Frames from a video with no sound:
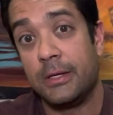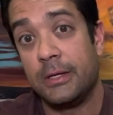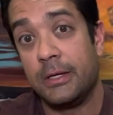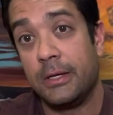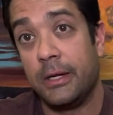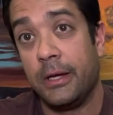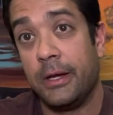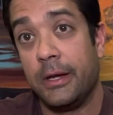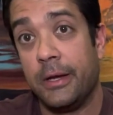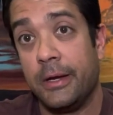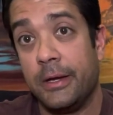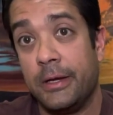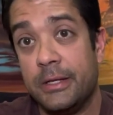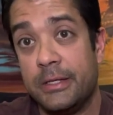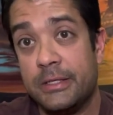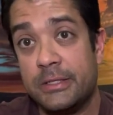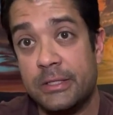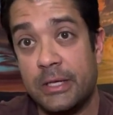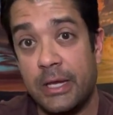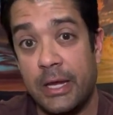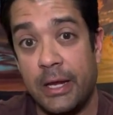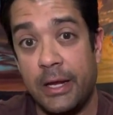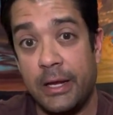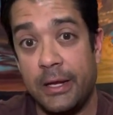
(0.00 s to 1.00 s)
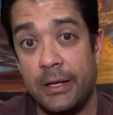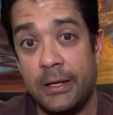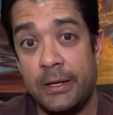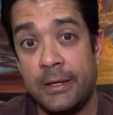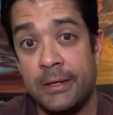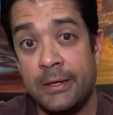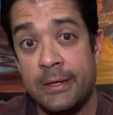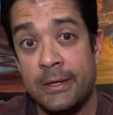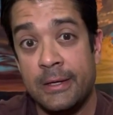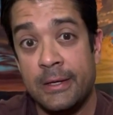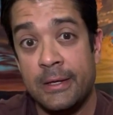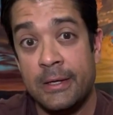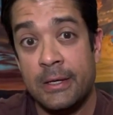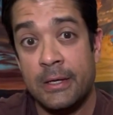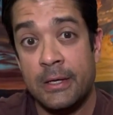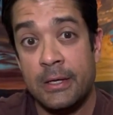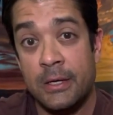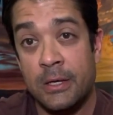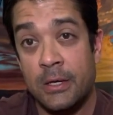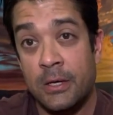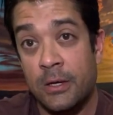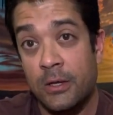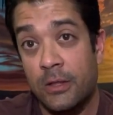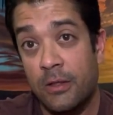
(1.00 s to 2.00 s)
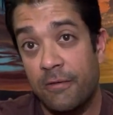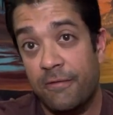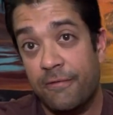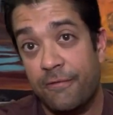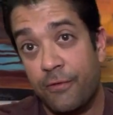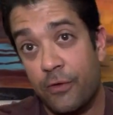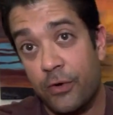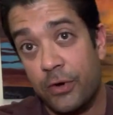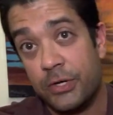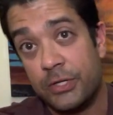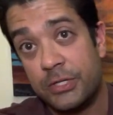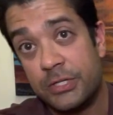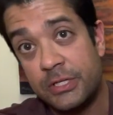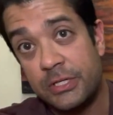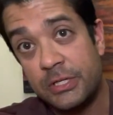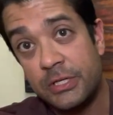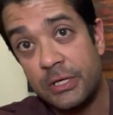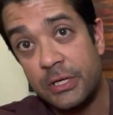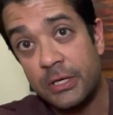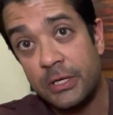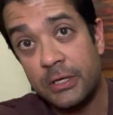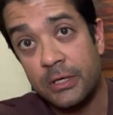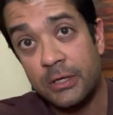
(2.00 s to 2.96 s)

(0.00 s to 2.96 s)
it's the first